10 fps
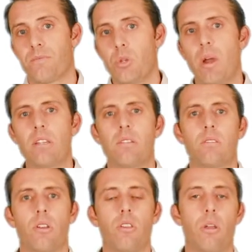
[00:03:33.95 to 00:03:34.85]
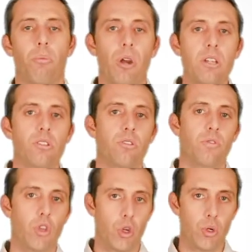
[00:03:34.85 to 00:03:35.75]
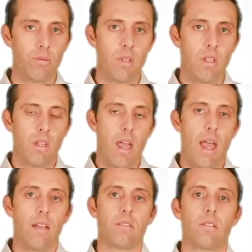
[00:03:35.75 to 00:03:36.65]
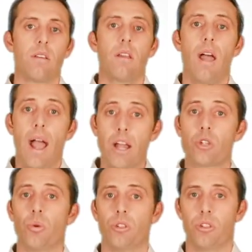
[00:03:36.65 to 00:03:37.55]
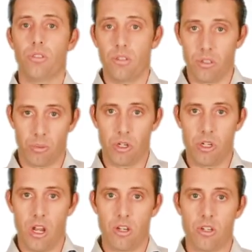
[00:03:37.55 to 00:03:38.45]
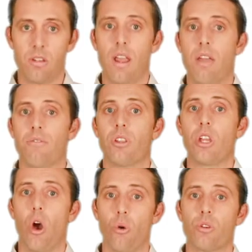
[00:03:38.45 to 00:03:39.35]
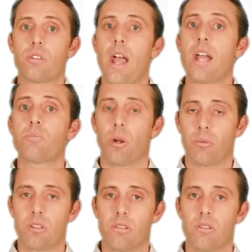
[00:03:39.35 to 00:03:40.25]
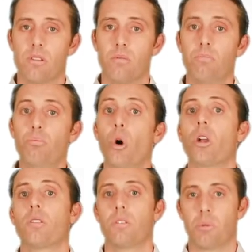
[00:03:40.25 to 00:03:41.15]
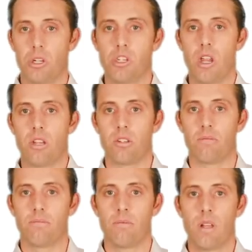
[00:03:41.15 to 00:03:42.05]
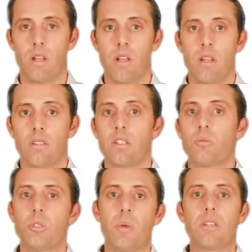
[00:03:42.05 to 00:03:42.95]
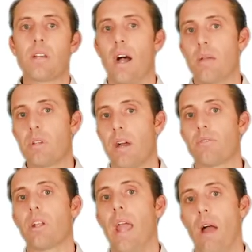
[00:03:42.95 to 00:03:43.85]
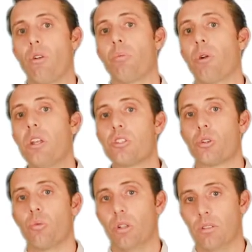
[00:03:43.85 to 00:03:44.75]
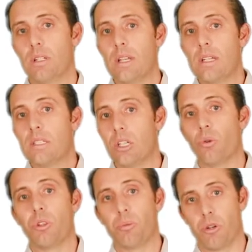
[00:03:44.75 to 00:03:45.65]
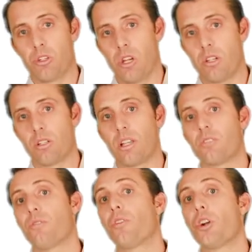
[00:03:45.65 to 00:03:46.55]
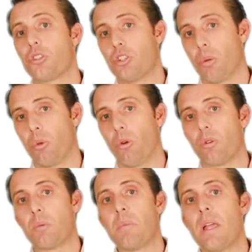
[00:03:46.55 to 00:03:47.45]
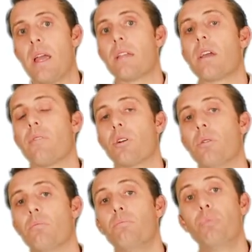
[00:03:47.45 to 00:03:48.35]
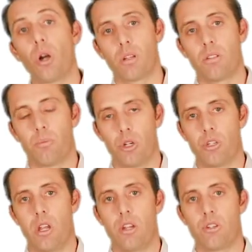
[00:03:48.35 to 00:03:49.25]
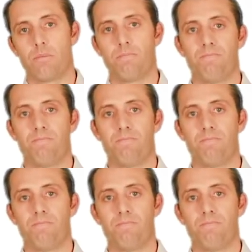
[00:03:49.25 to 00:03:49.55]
You might consider the appraiser's view as actual depreciation, and for the owner's tax purposes, book depreciation. Since we spent time covering how an appraiser will deal with depreciation, let's first jump over and cover book depreciation.